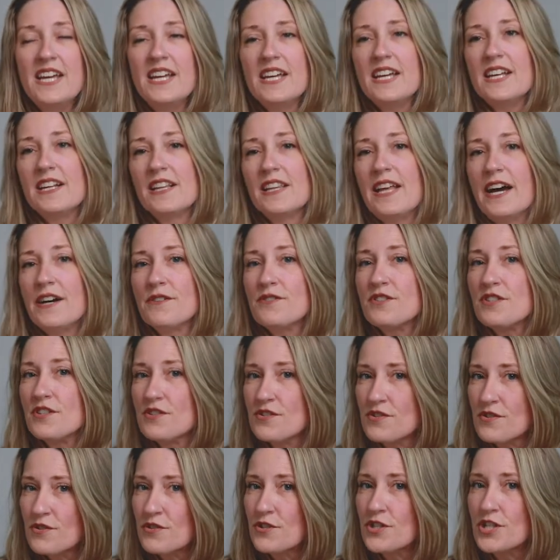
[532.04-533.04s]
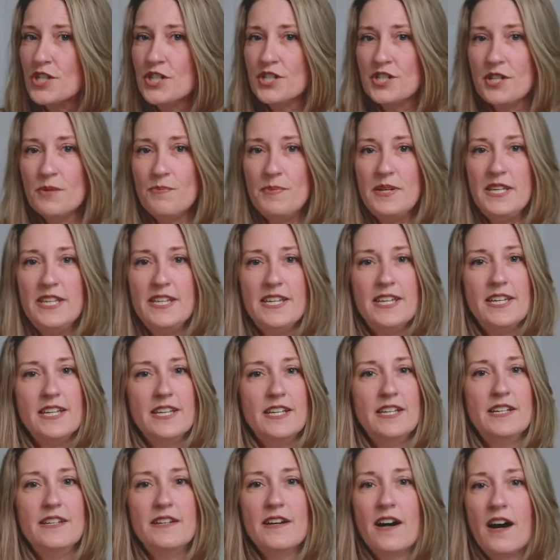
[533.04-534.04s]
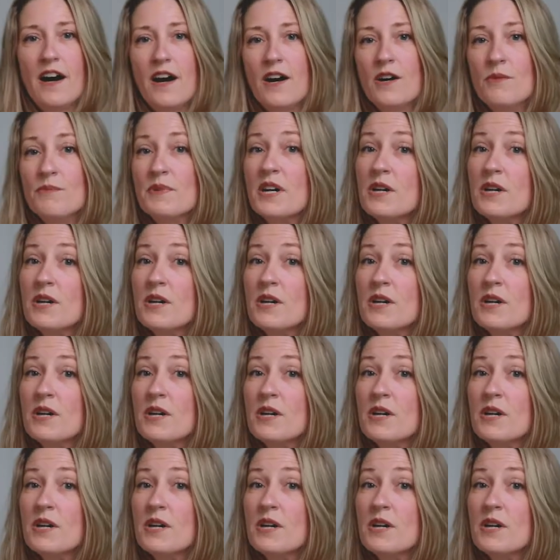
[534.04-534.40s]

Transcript: It allows the surgeon to be in um,